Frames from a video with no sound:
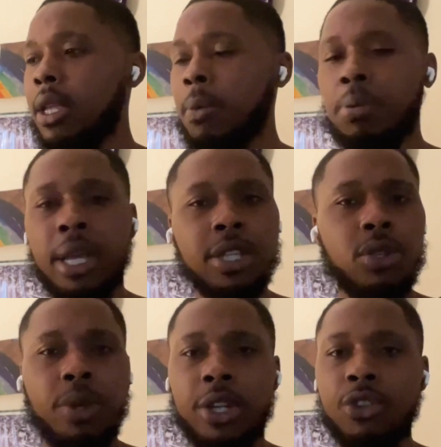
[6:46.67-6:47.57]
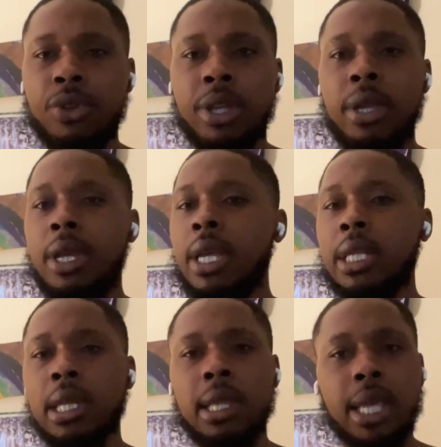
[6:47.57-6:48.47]
He plays through injury.
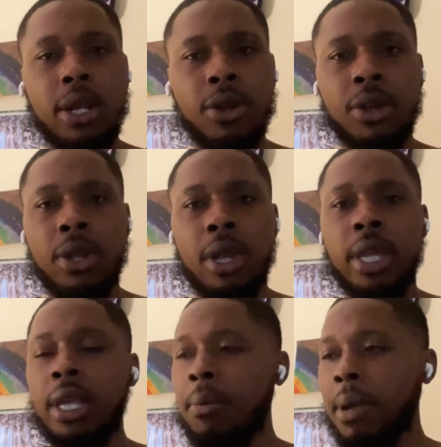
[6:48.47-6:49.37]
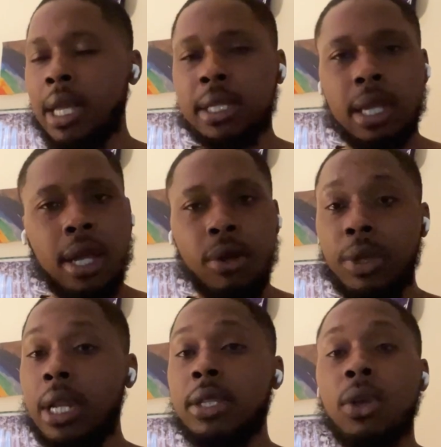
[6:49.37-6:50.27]
He's a leader. He commands the huddle.
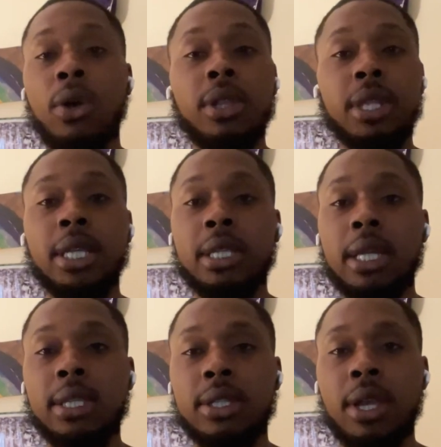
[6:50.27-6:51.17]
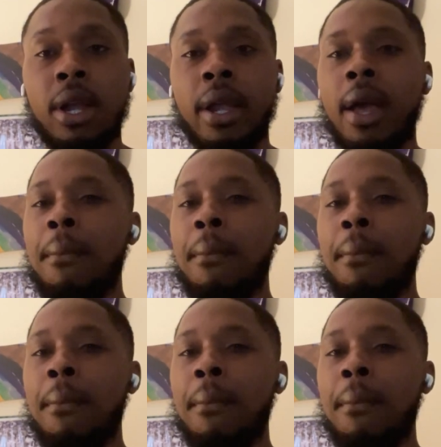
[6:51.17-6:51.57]
He does all the things necessary.